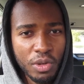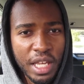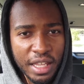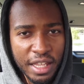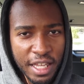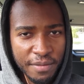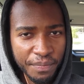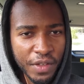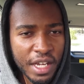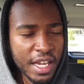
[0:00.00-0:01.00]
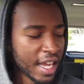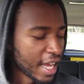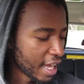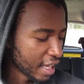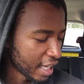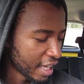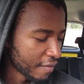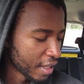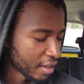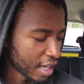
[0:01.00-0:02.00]
get it in.
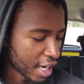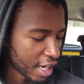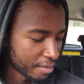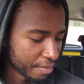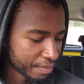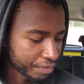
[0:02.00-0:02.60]
Given um,